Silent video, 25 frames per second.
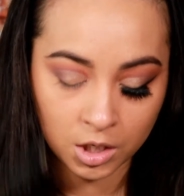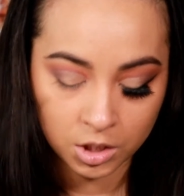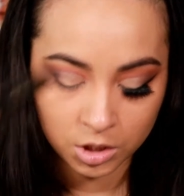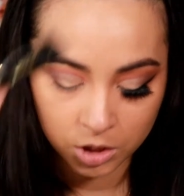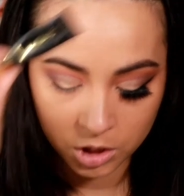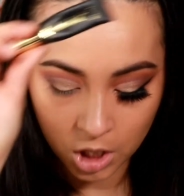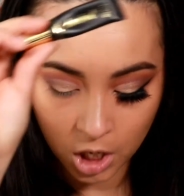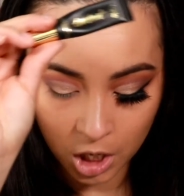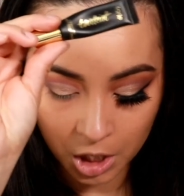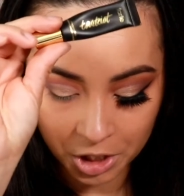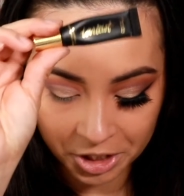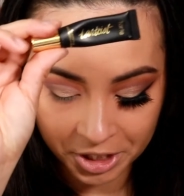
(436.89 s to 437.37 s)

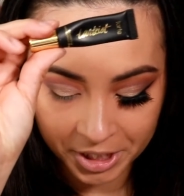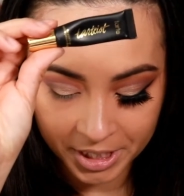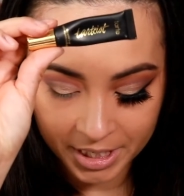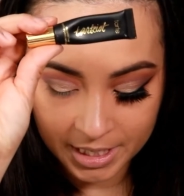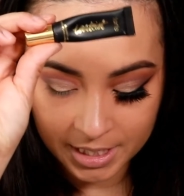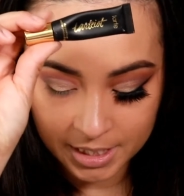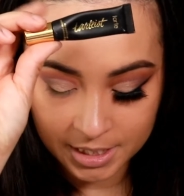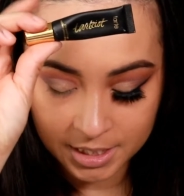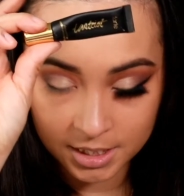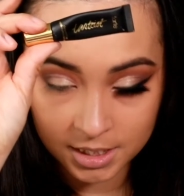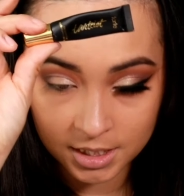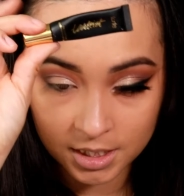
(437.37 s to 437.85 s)

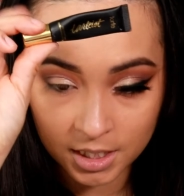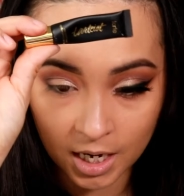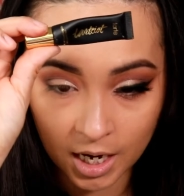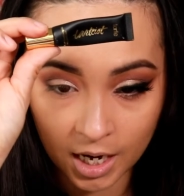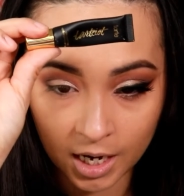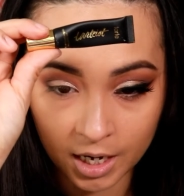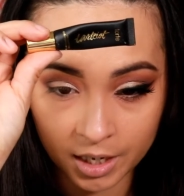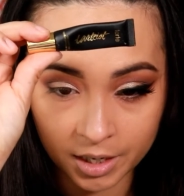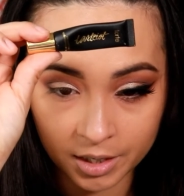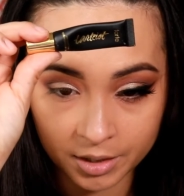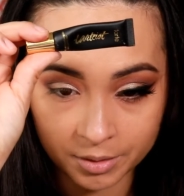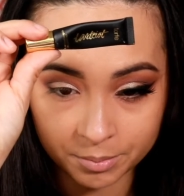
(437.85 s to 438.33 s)
Tarte's
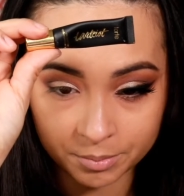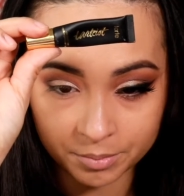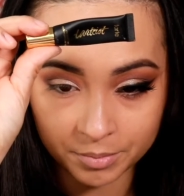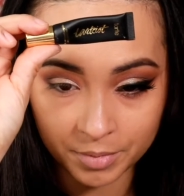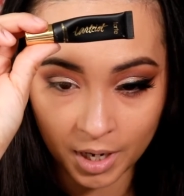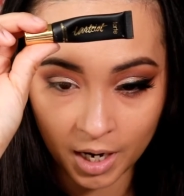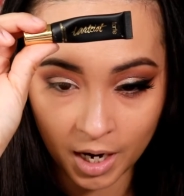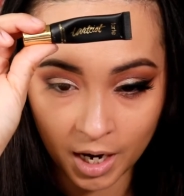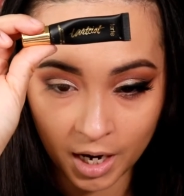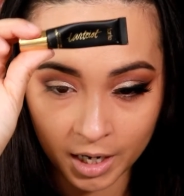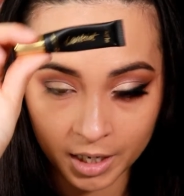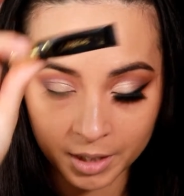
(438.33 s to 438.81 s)

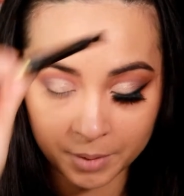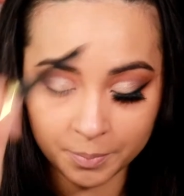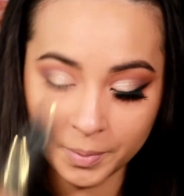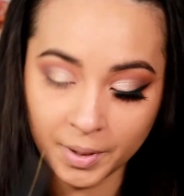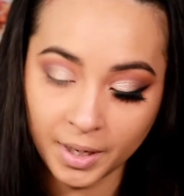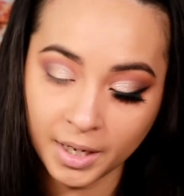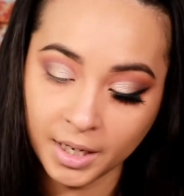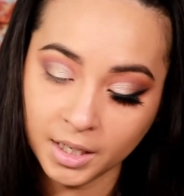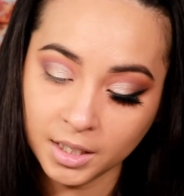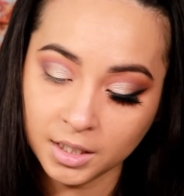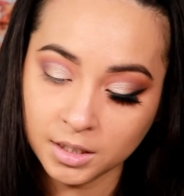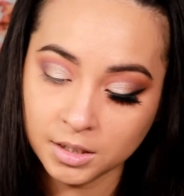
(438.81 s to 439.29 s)
eye
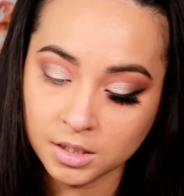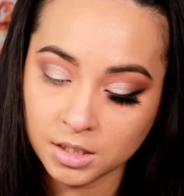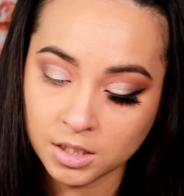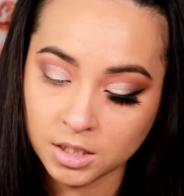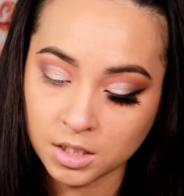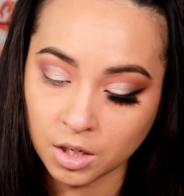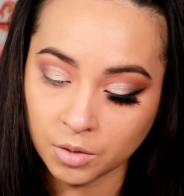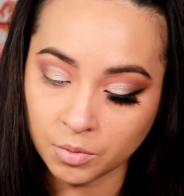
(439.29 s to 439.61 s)
paint,